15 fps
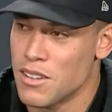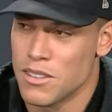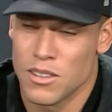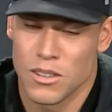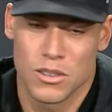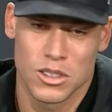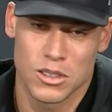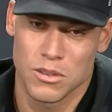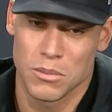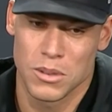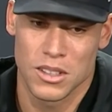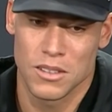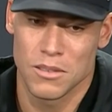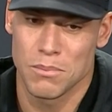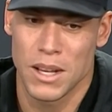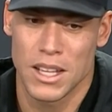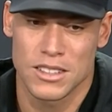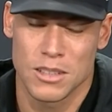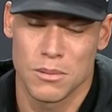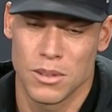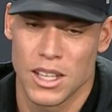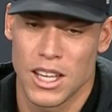You know, just from the past
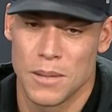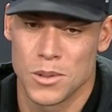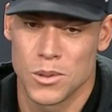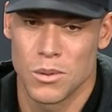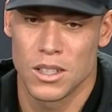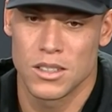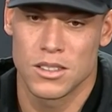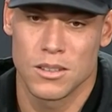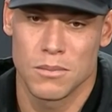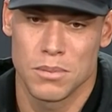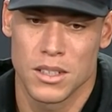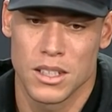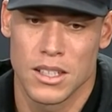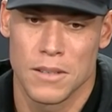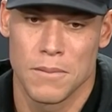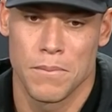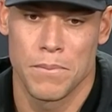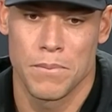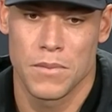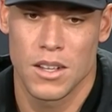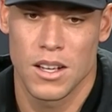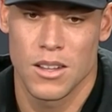couple of games of watching them play
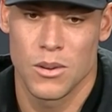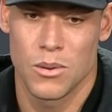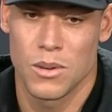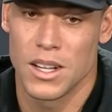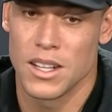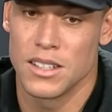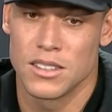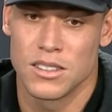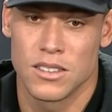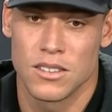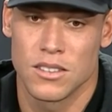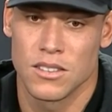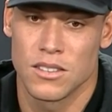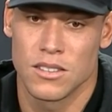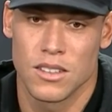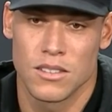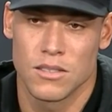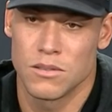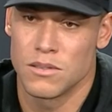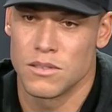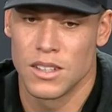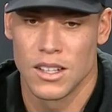uh, the Rays, they,
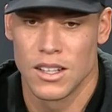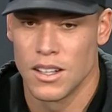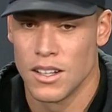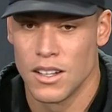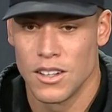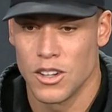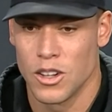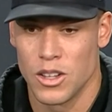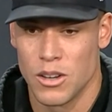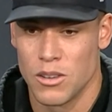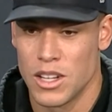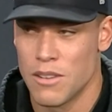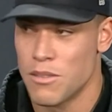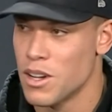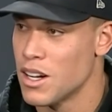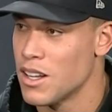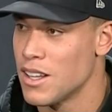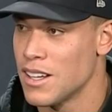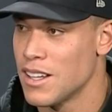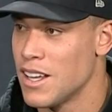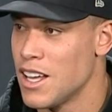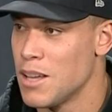you know, they are never out of
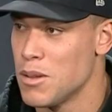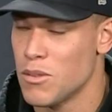that game.